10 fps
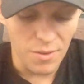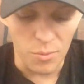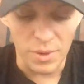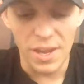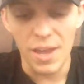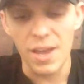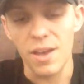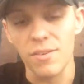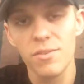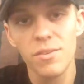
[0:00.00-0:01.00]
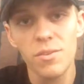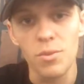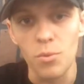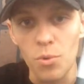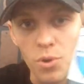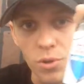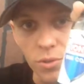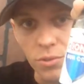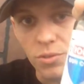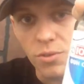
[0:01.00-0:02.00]
We have the
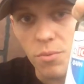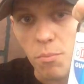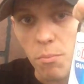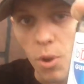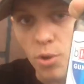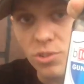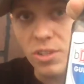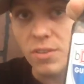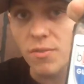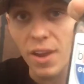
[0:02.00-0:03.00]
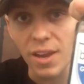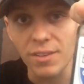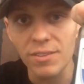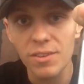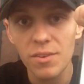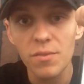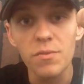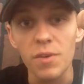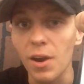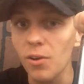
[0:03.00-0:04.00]
world's most advanced
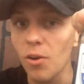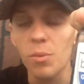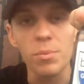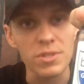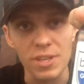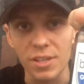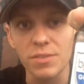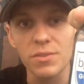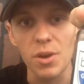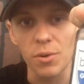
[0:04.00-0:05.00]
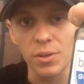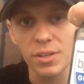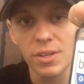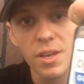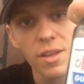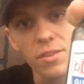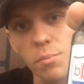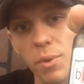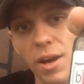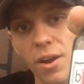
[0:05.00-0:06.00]
firearm protective coating, the
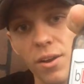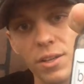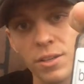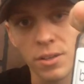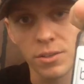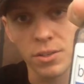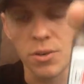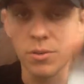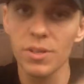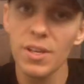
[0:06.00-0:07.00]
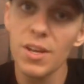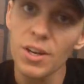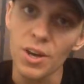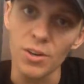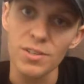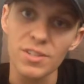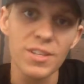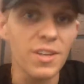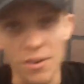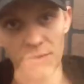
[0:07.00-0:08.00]
Bionic Gun Coat,
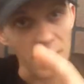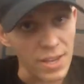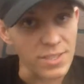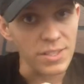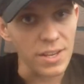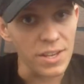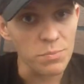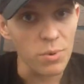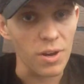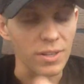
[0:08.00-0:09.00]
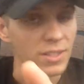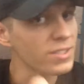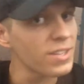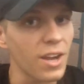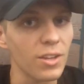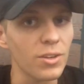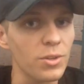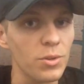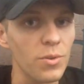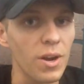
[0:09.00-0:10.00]
courtesy of SDS Products. Tyler,
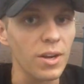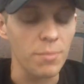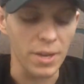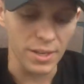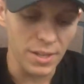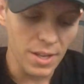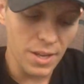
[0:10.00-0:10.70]
you rock, man.